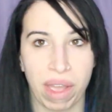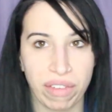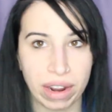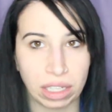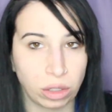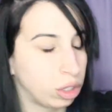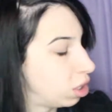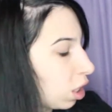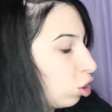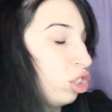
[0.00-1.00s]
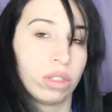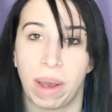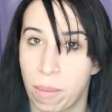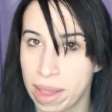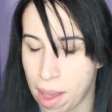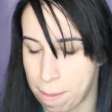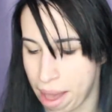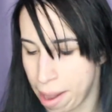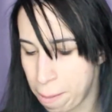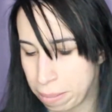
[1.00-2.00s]
Pay very close attention to my weekend
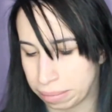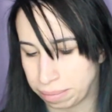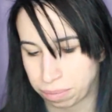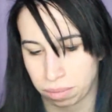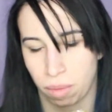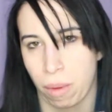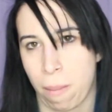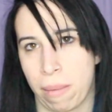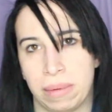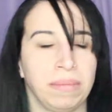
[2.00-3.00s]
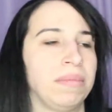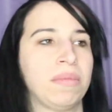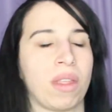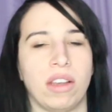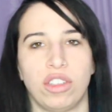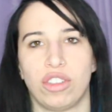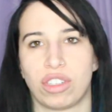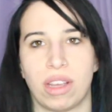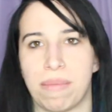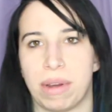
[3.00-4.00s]
bag as I
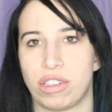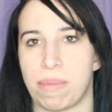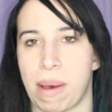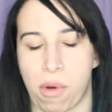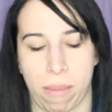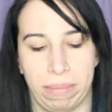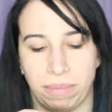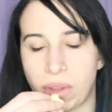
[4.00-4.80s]
just sit and munch on popcorn.